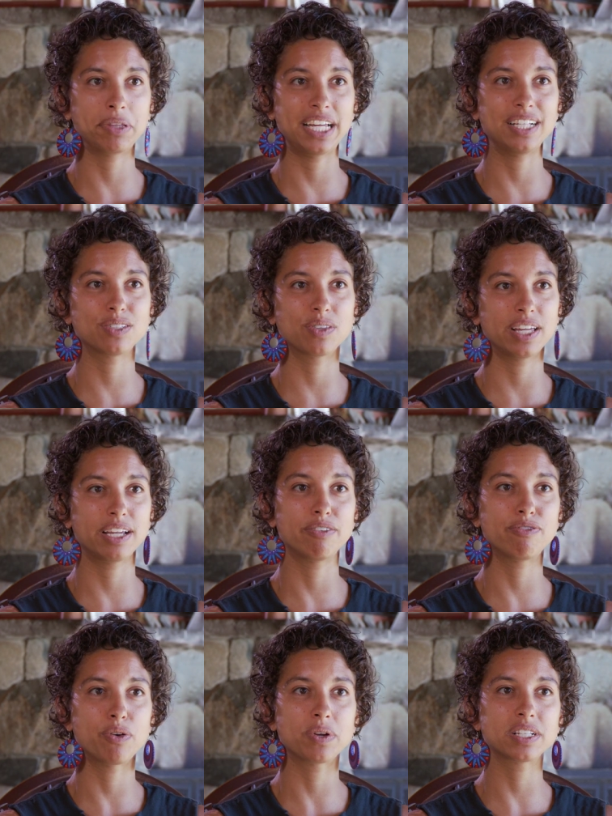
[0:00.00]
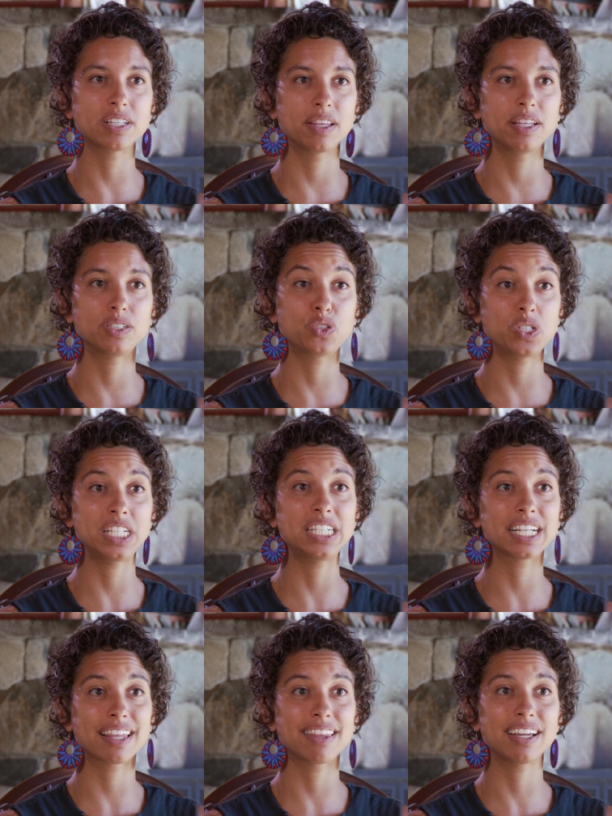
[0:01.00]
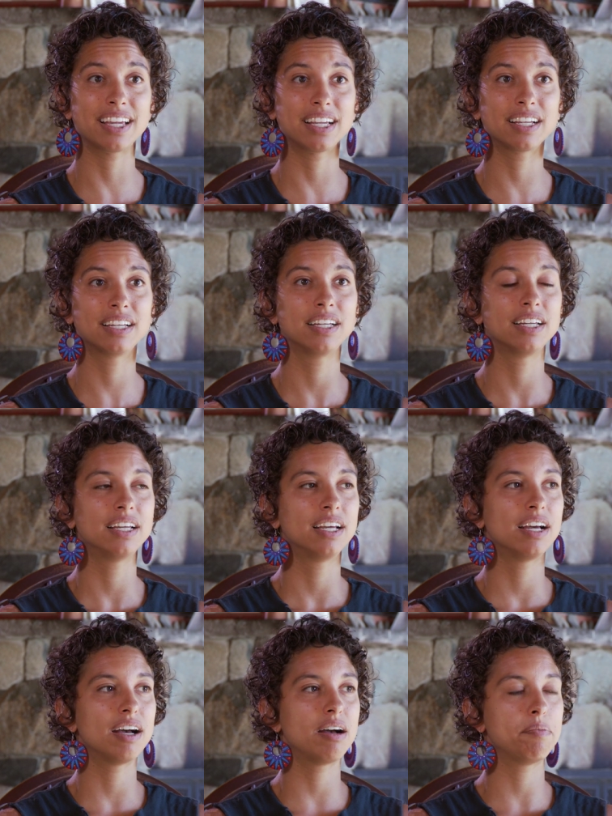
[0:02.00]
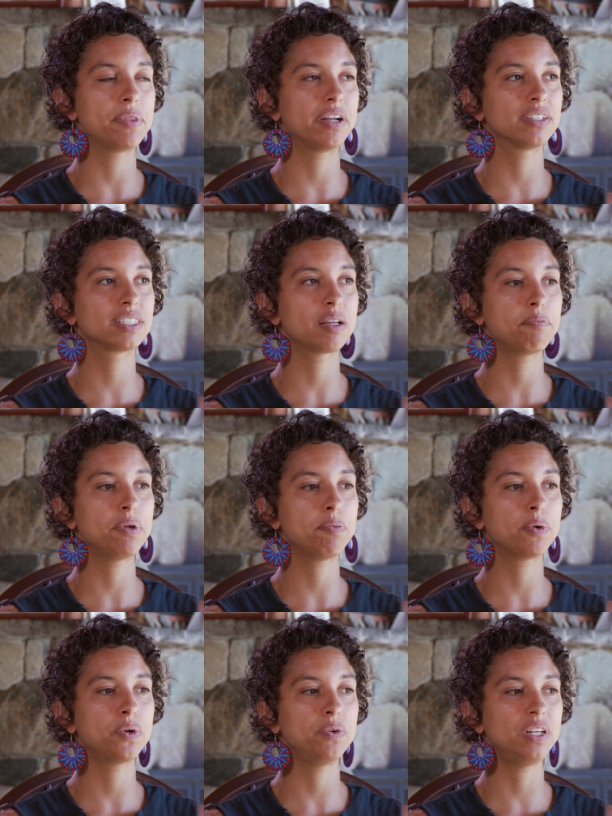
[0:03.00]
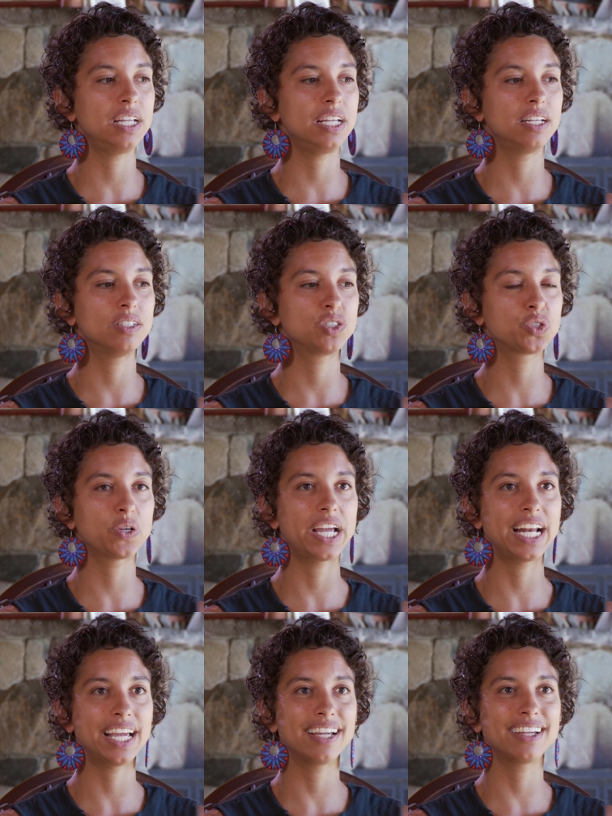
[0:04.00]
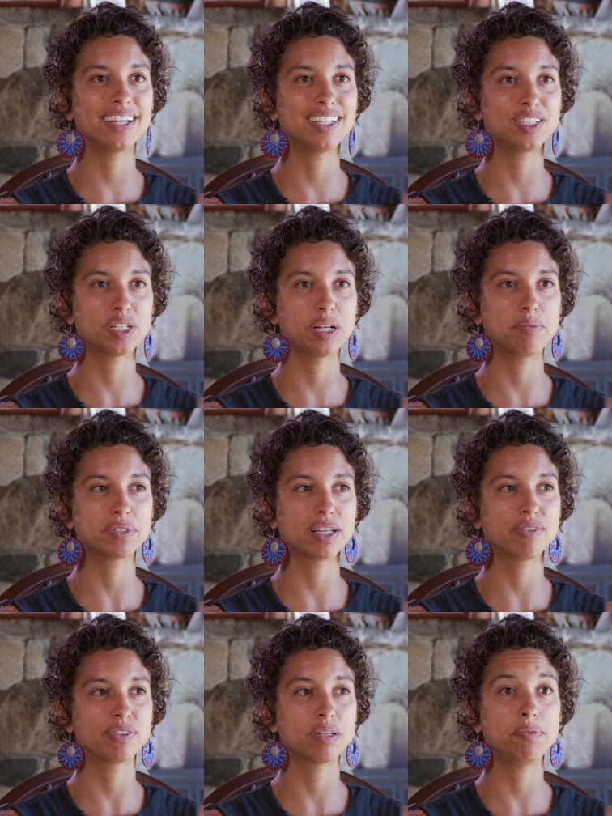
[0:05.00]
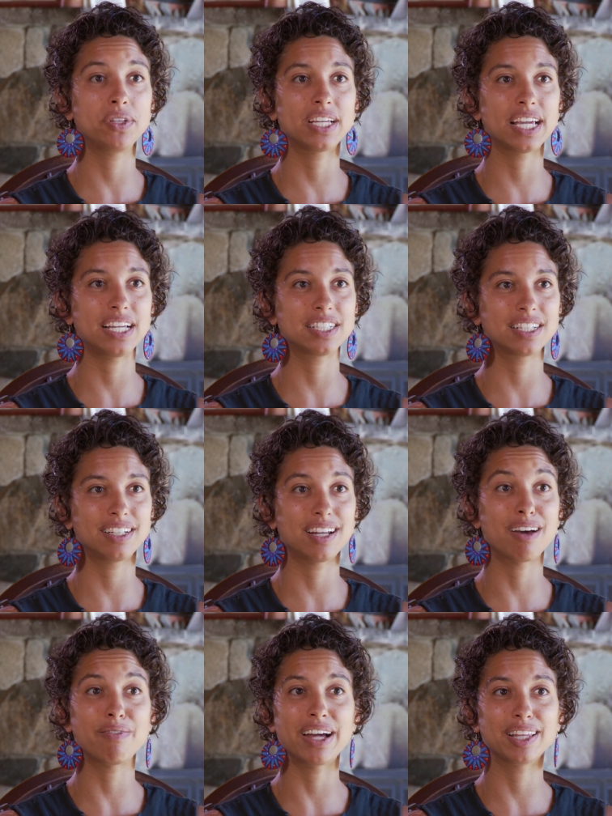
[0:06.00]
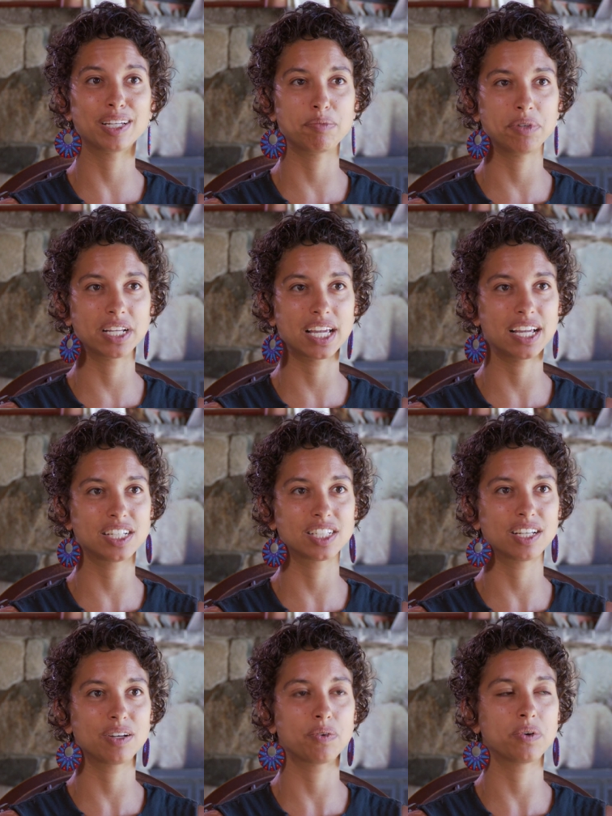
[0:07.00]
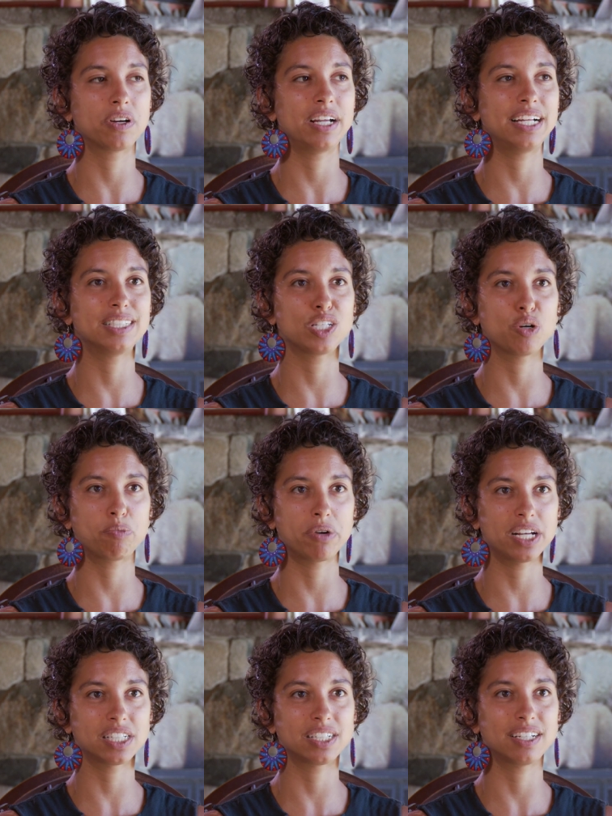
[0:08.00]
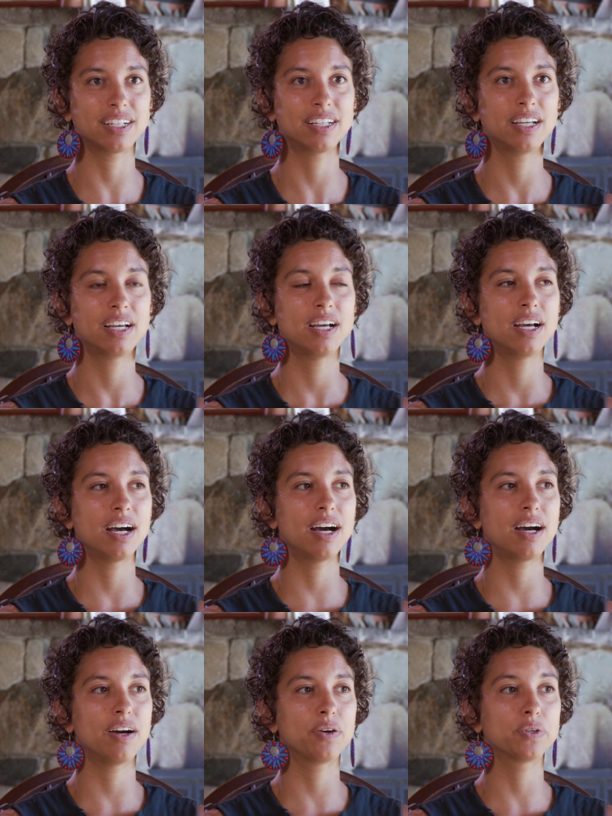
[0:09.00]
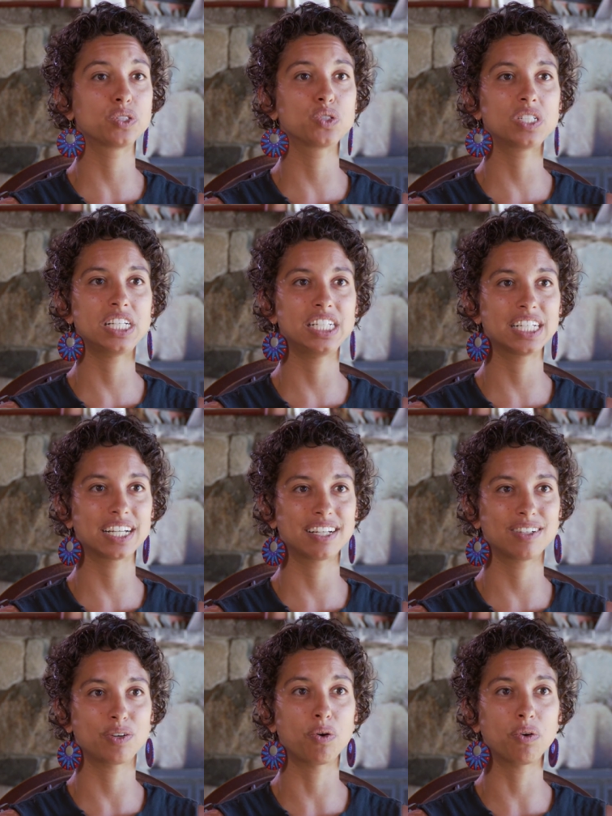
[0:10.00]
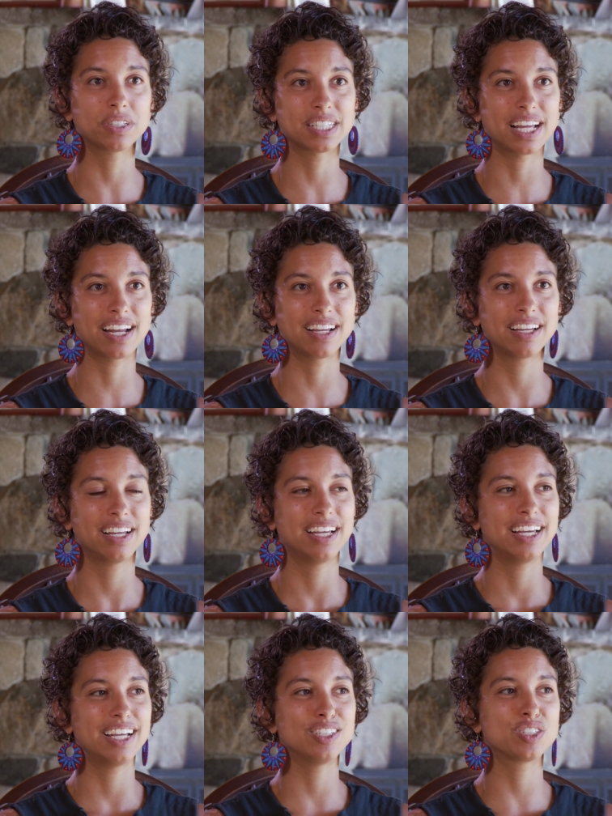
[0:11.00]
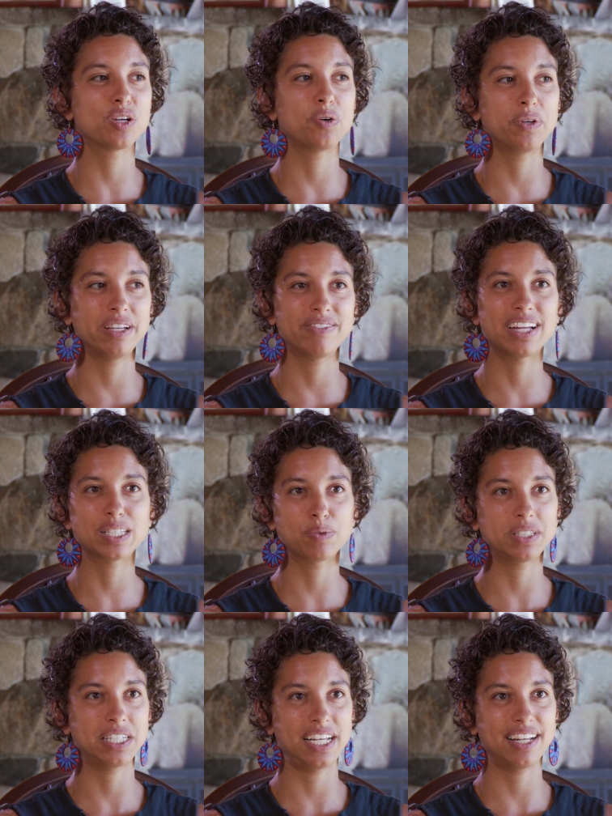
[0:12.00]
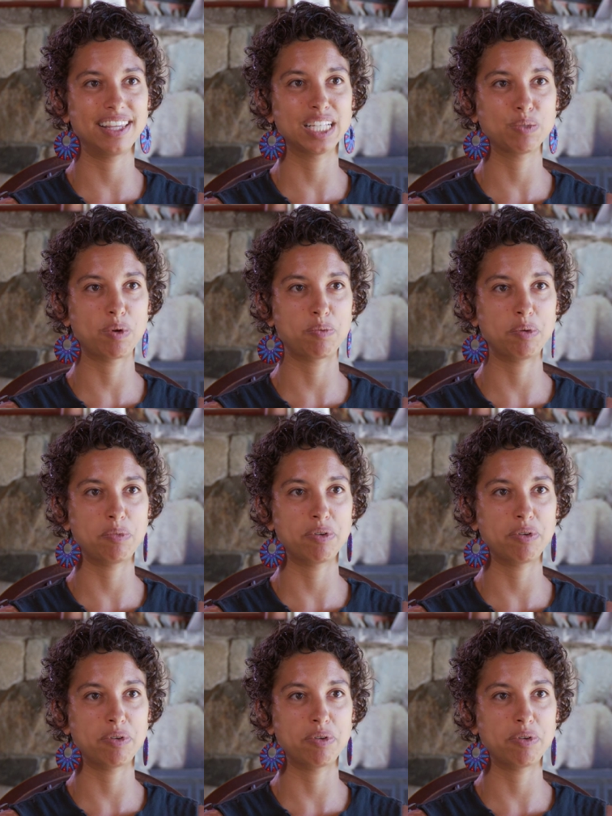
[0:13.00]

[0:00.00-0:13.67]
plate so they can focus on their strategic thinking. Um, there are some people who need training in terms of communication, nonviolent communication, or anti oppression uh, or strategic goal setting. And so, if that's what's needed, that's what we